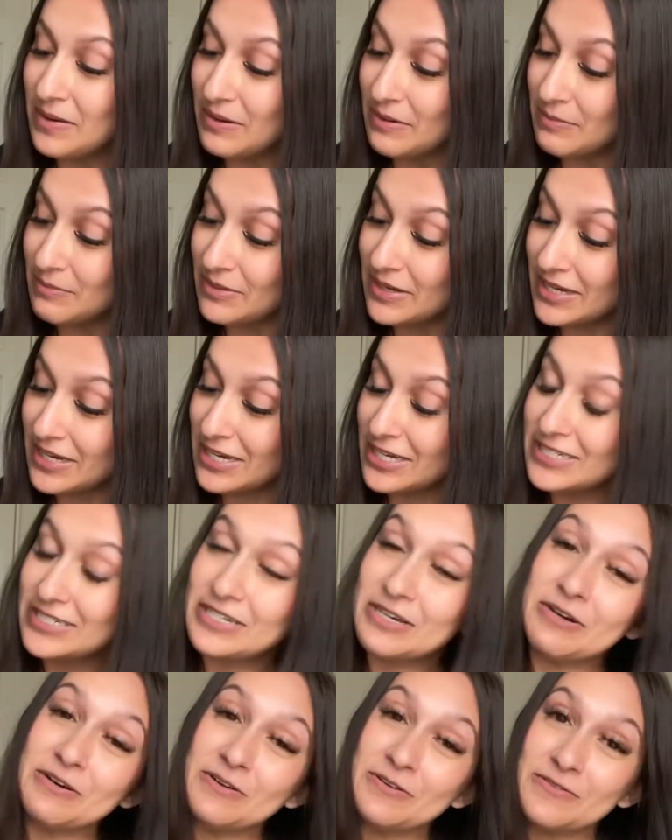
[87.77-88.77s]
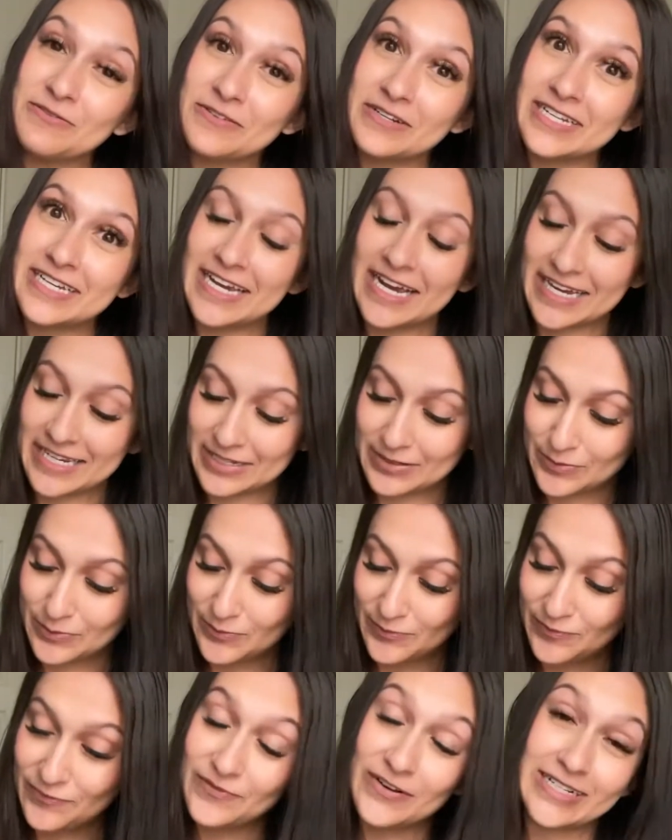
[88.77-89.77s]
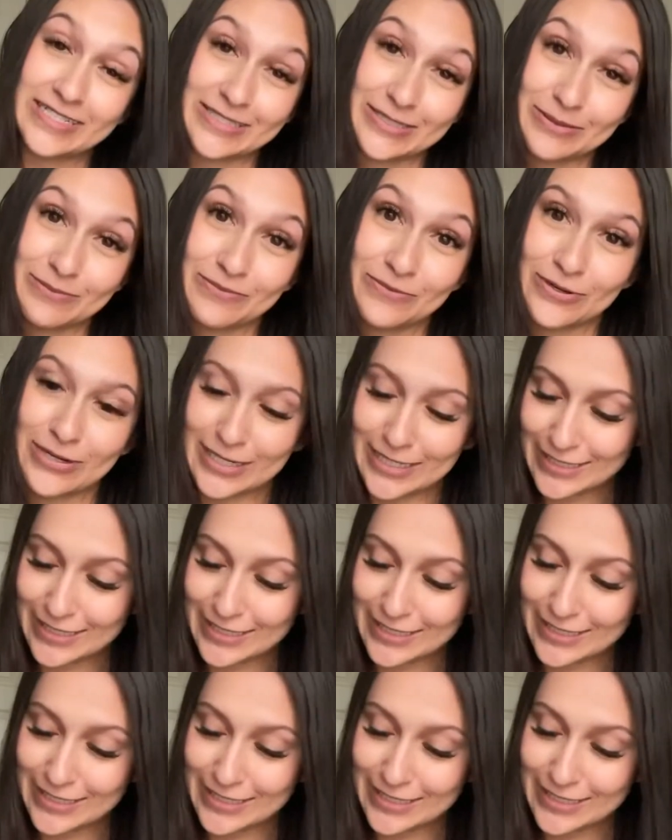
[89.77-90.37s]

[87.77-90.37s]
but hopefully I can find some more.